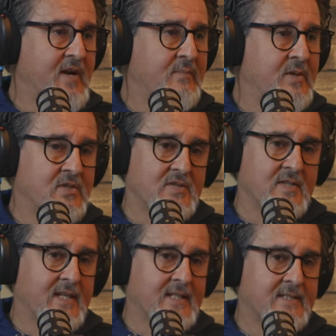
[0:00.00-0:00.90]
five pitches,
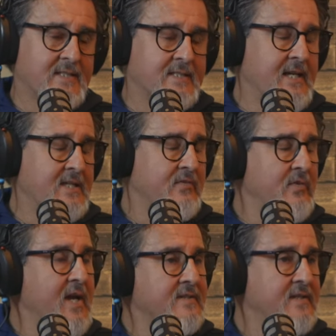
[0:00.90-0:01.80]
and they get six days of
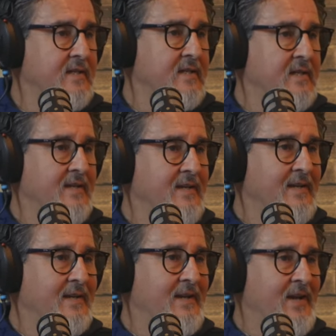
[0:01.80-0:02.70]
rest.
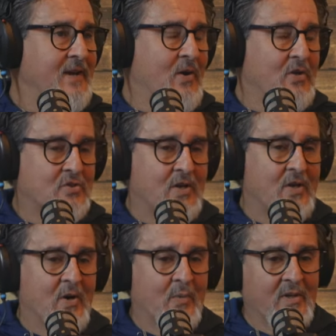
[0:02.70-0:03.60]
And our
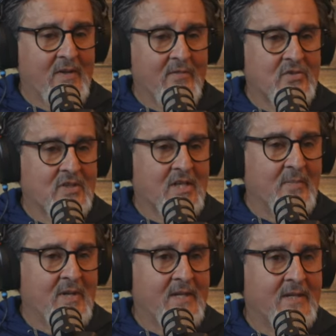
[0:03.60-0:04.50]
and our relievers that
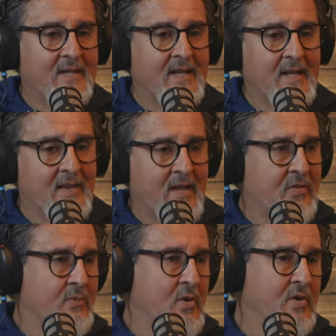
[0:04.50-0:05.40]
come in, they, they
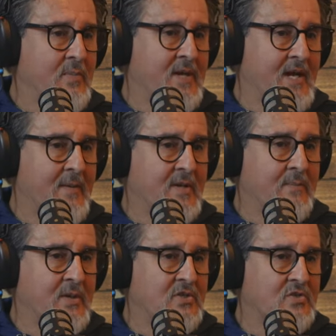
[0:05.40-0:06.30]
throw depending on how many
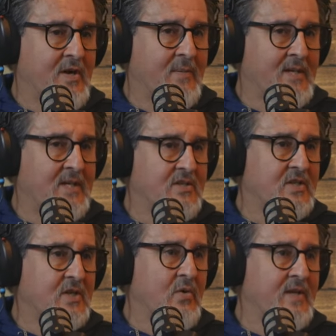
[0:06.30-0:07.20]
pitches or how many innings
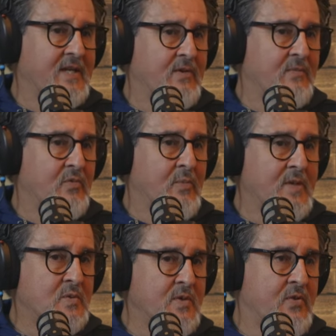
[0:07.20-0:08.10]
they go, they get
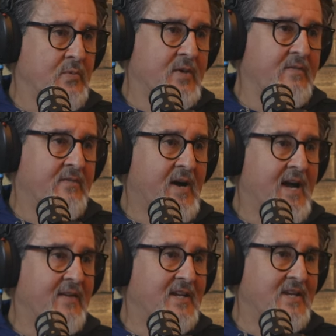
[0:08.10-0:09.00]
between three and
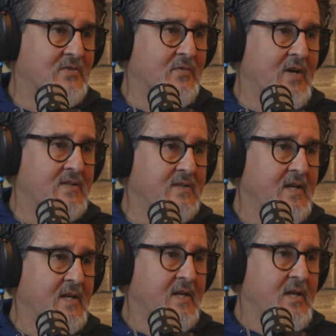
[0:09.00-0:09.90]
five days of rest.
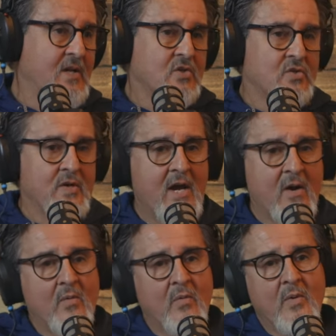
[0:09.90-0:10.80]
So
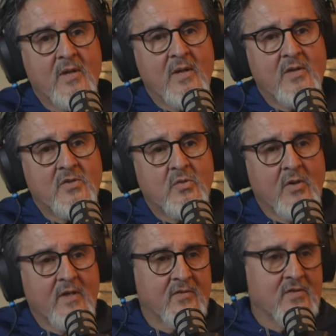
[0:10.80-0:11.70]
now, when a
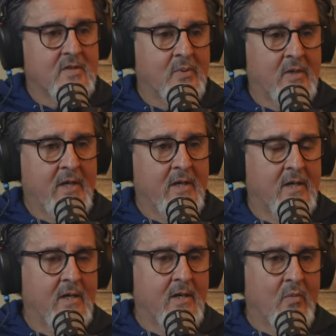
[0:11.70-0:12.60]
school gives us a player